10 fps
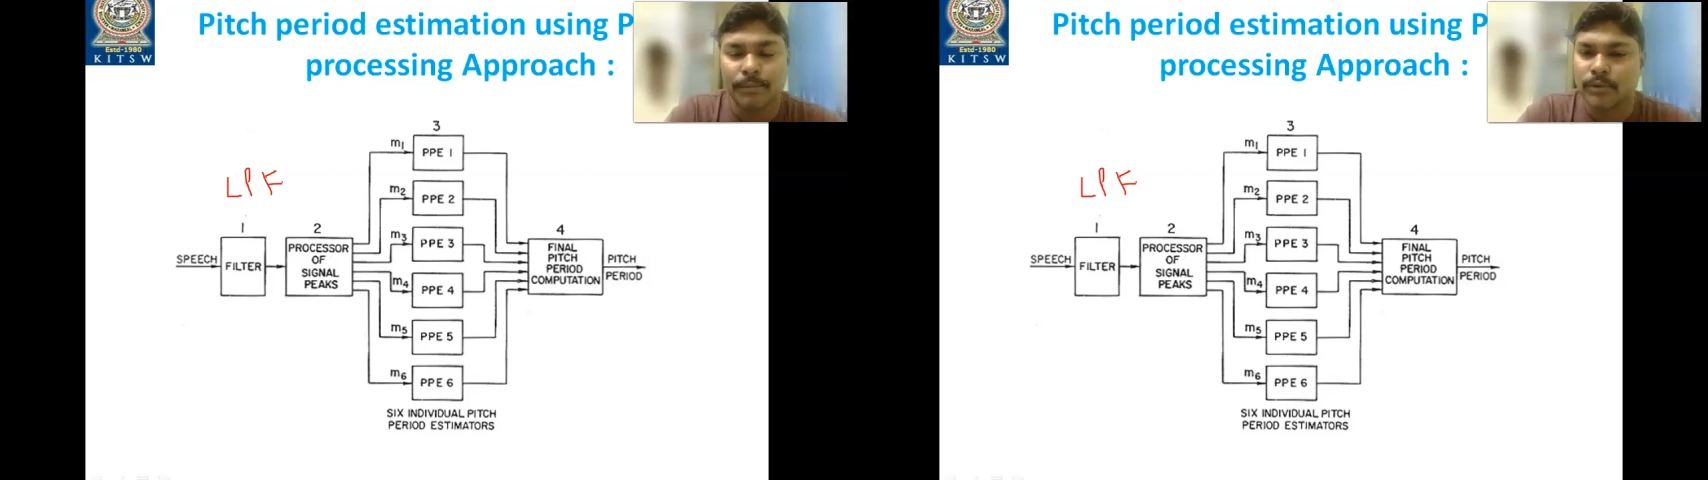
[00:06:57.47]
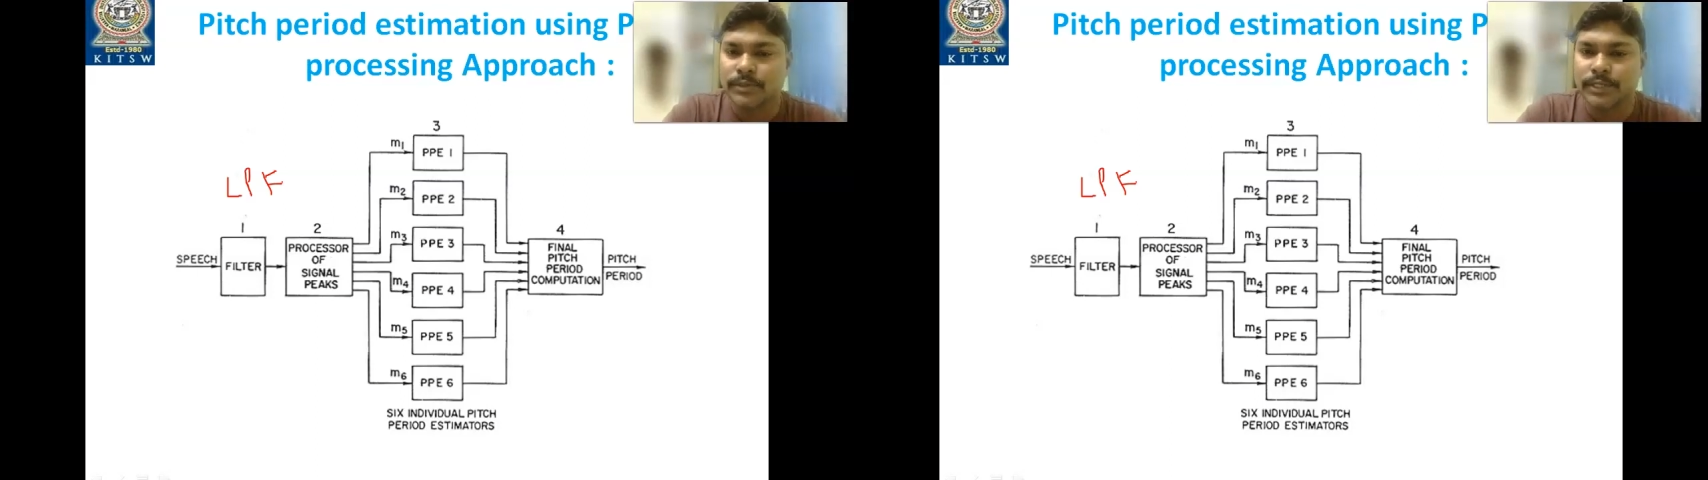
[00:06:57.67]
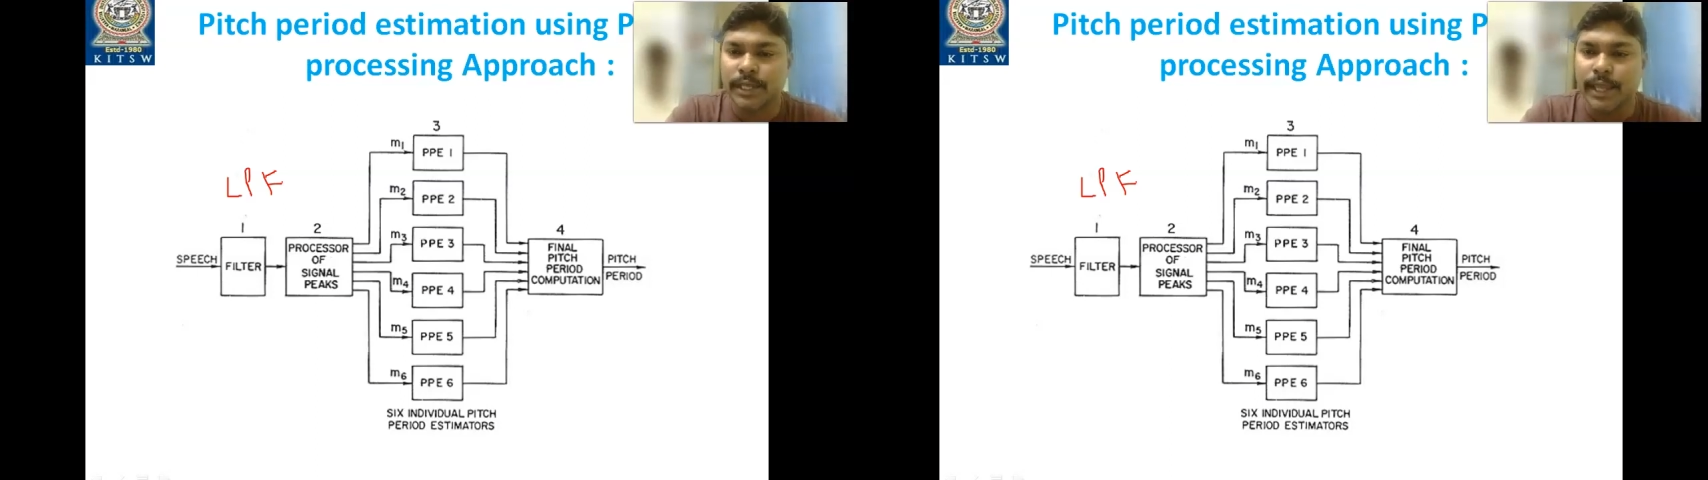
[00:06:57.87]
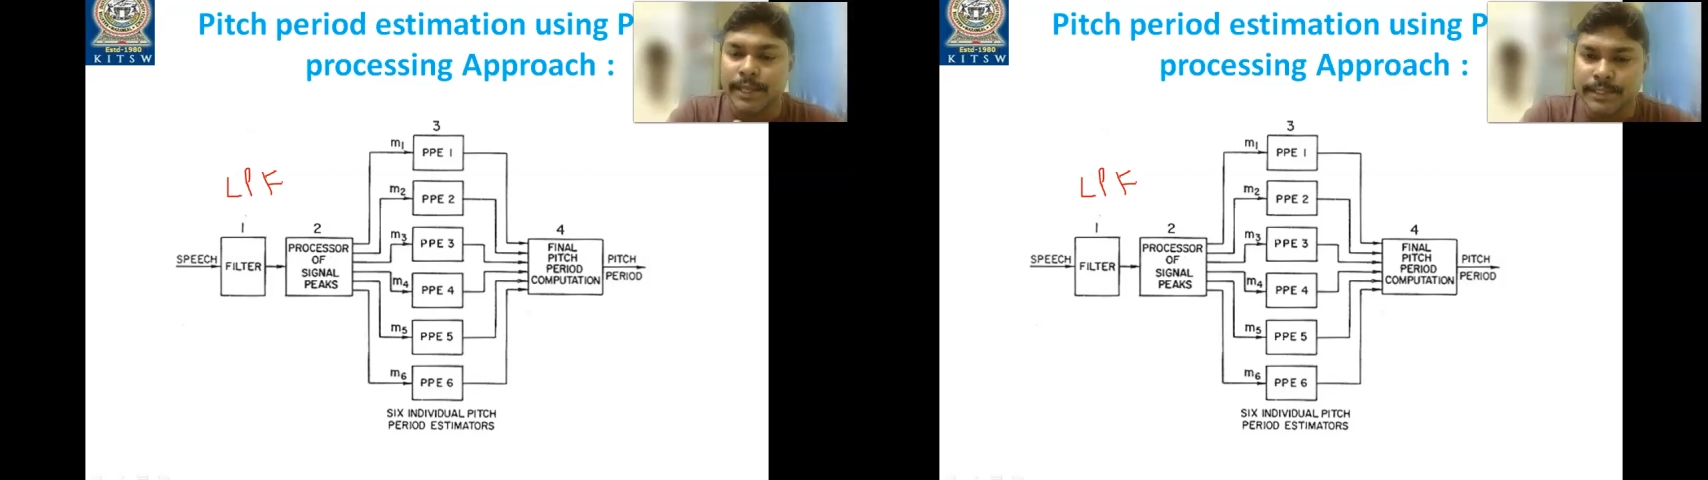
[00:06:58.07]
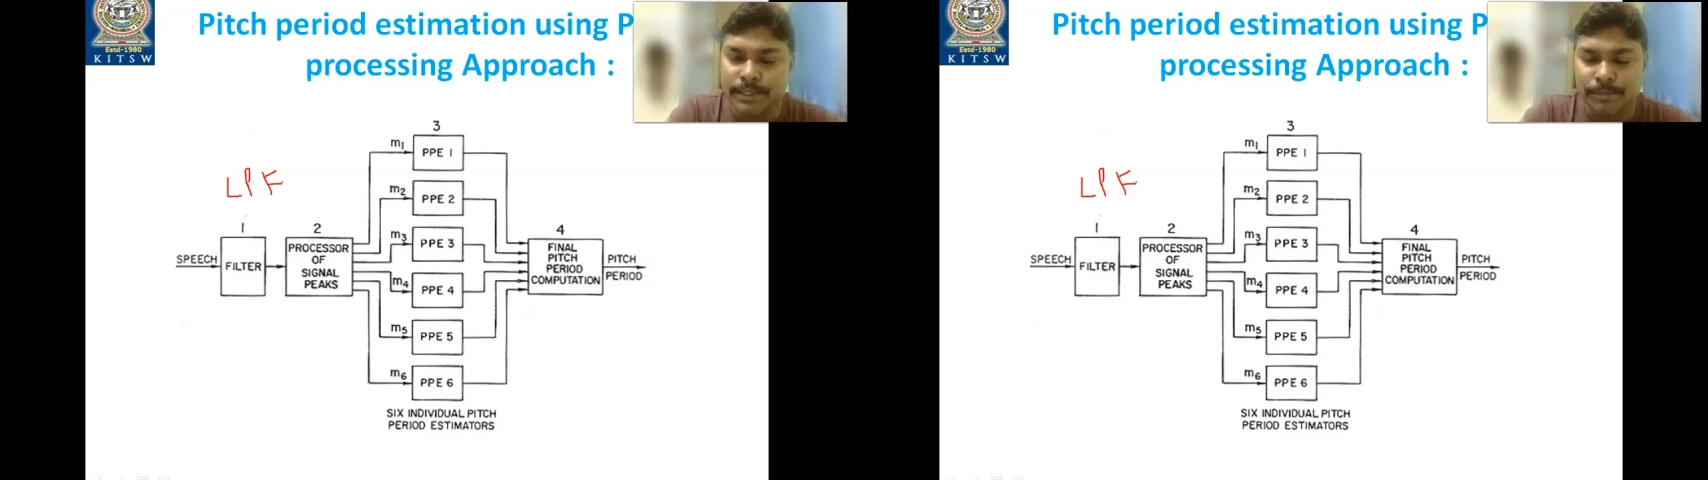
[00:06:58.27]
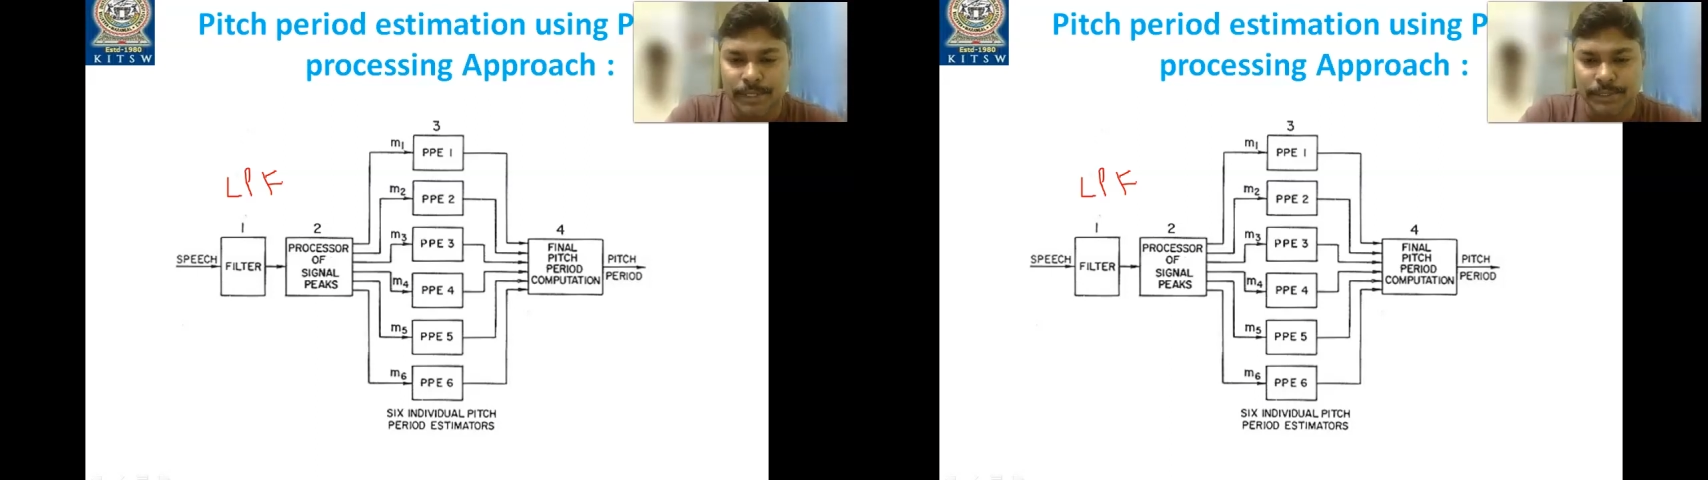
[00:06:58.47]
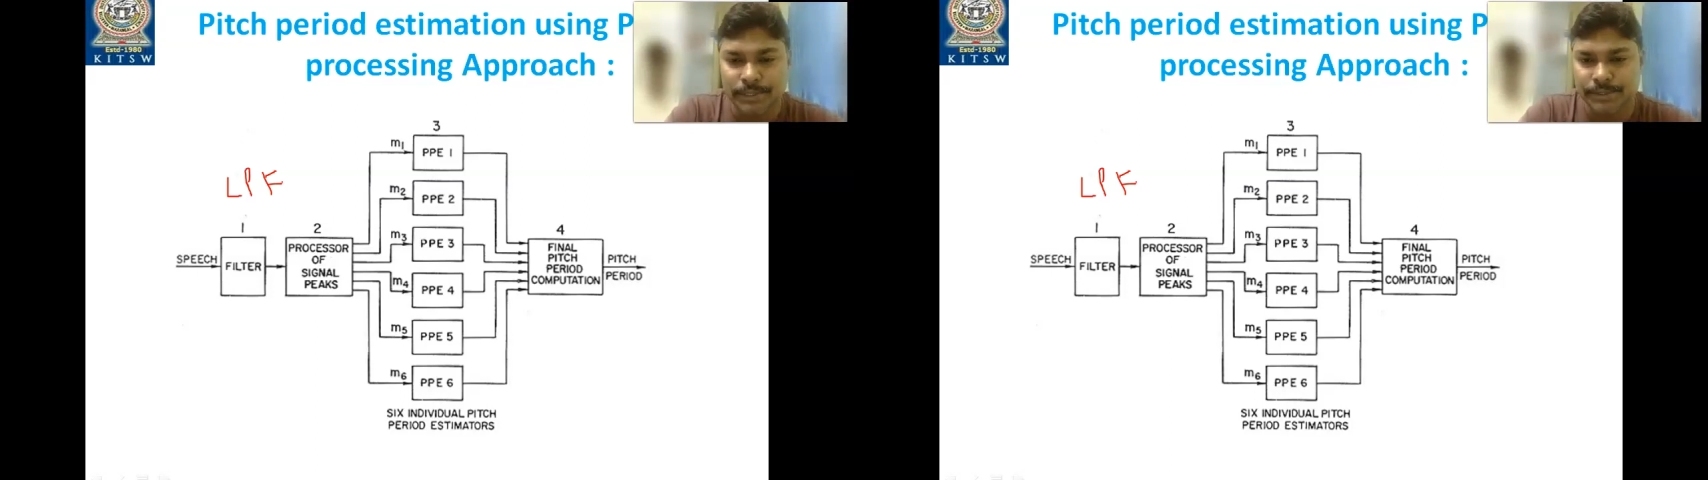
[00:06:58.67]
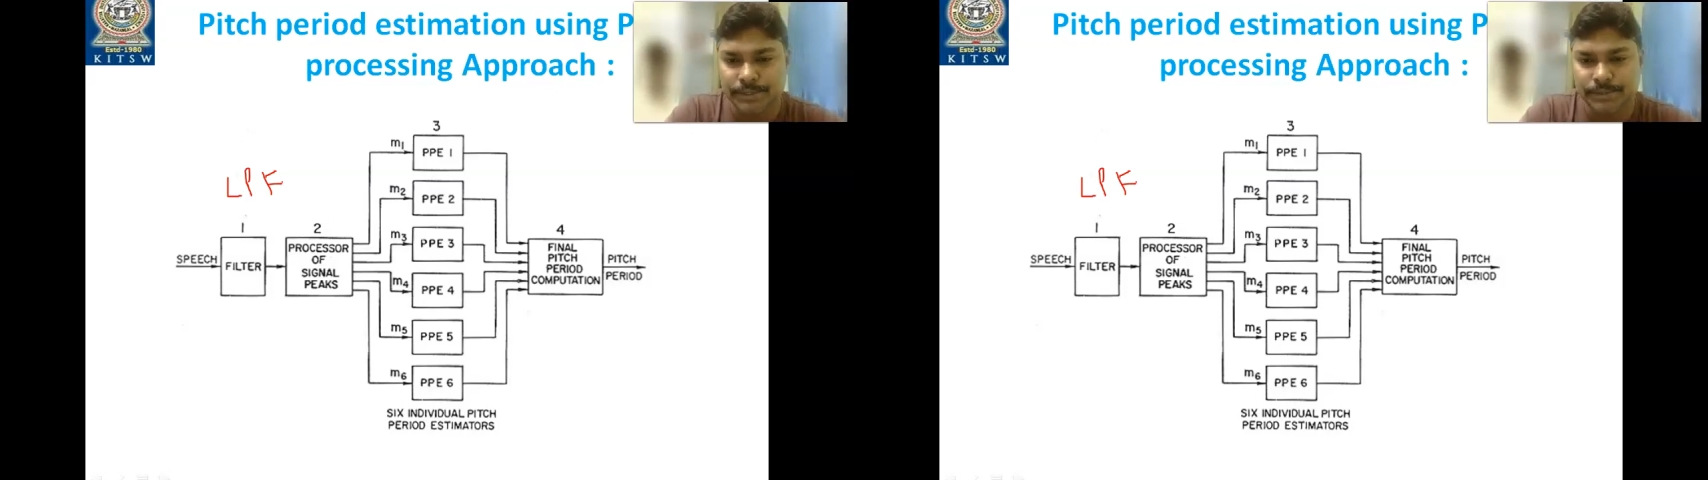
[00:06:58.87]
processing
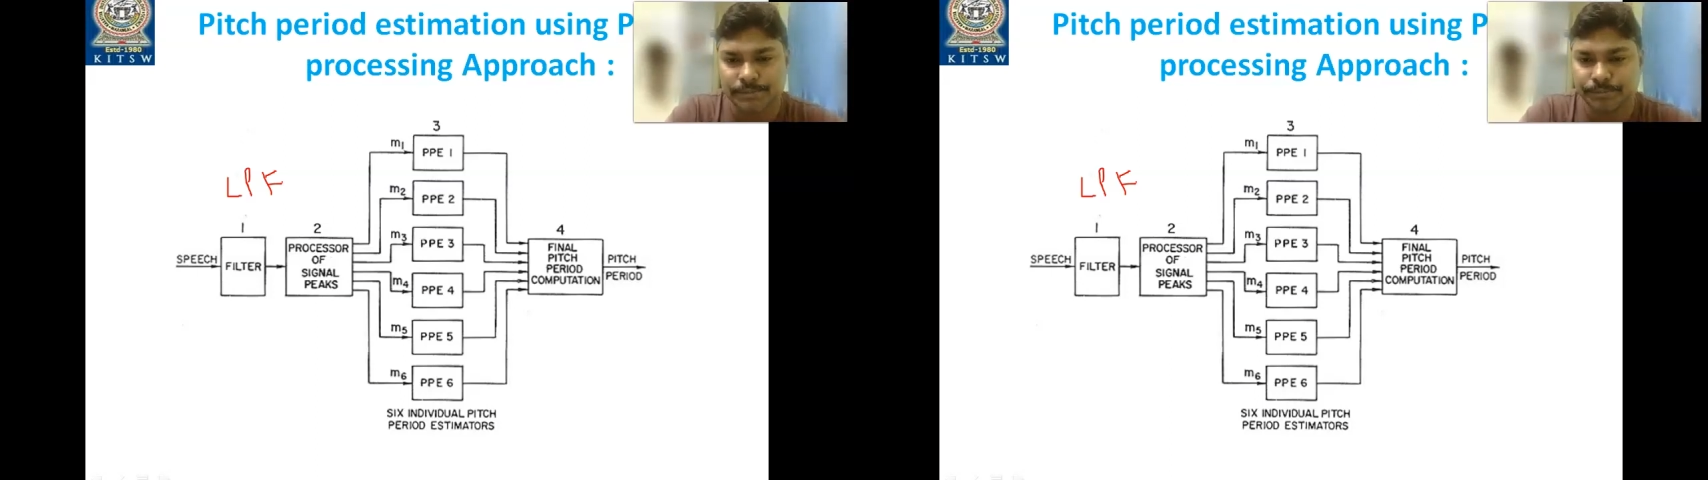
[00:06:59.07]
estimators.